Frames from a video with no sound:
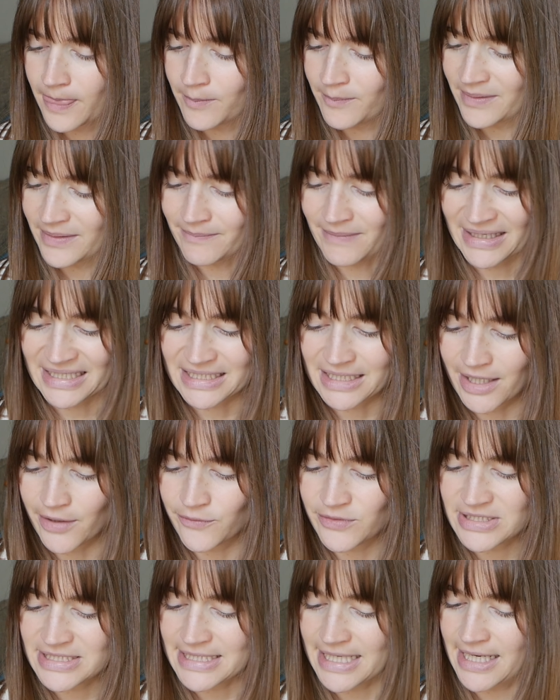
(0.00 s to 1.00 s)
But my gut
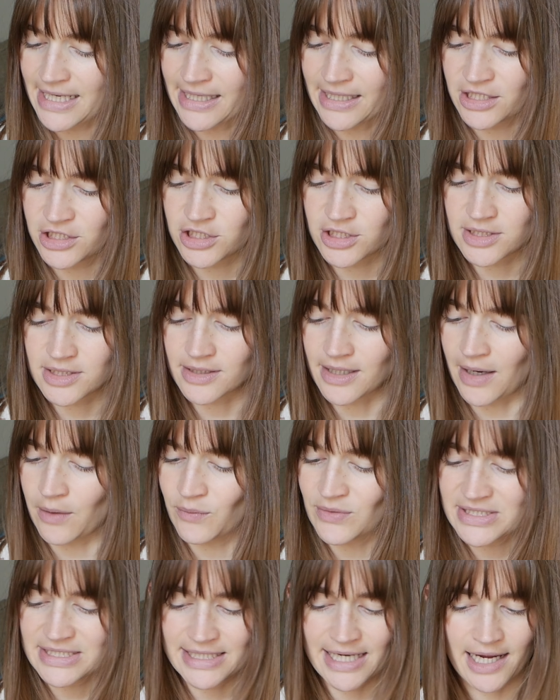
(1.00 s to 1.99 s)
was saying, I
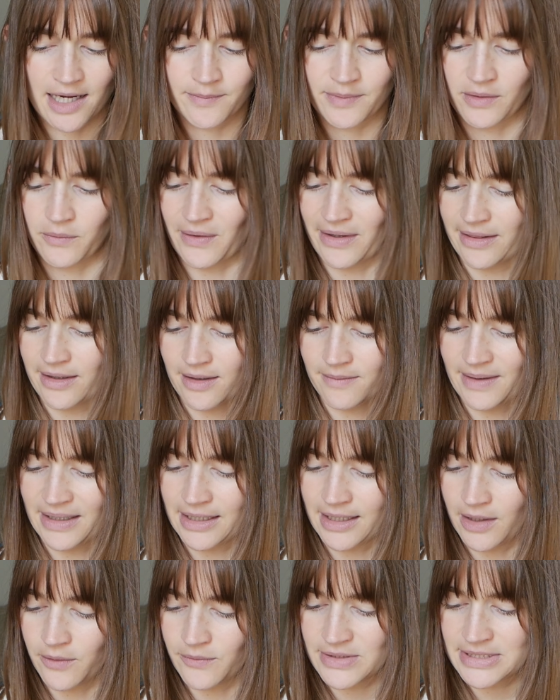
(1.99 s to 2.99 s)
wasn't happy with it. My
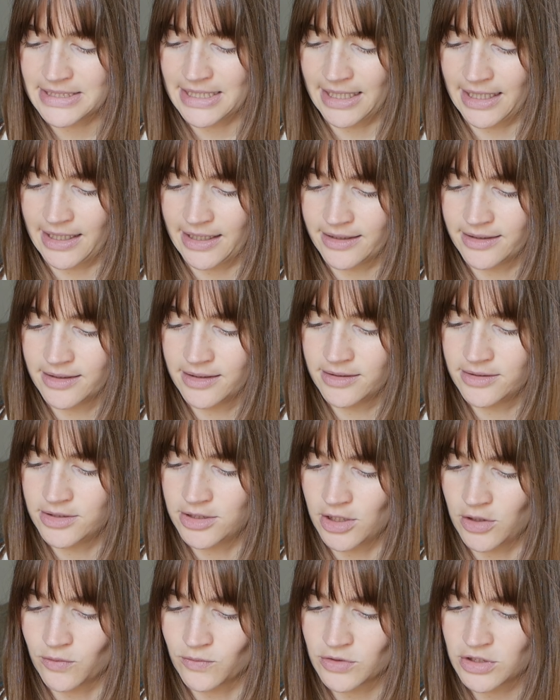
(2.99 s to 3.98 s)
gut was saying,
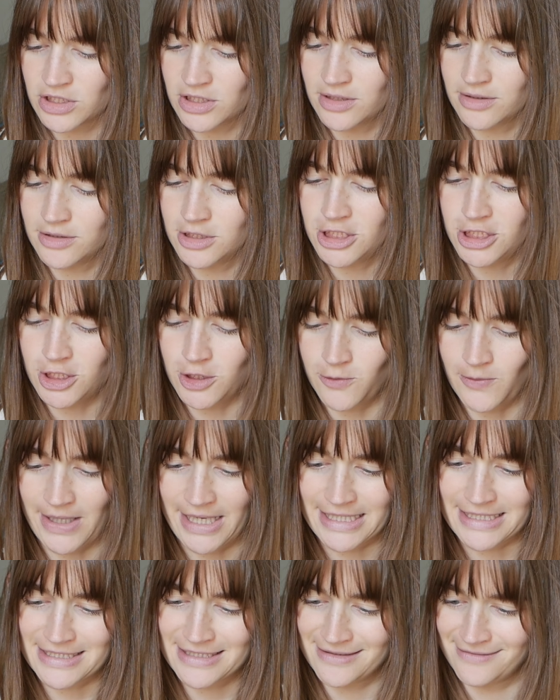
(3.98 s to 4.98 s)
don't do
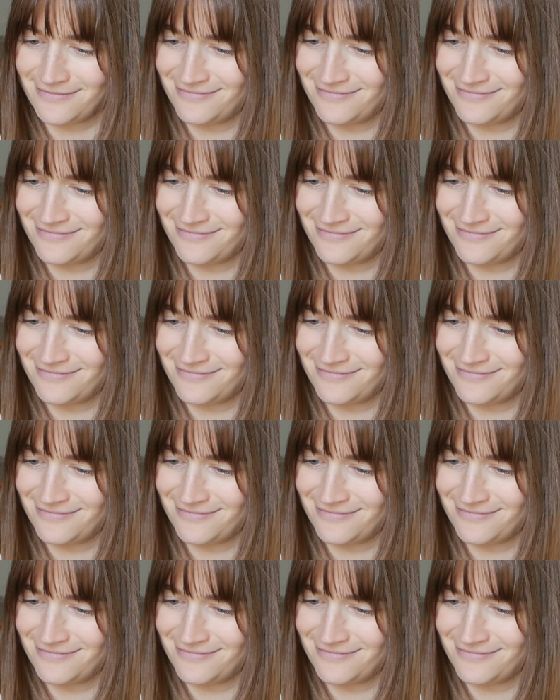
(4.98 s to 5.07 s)
it.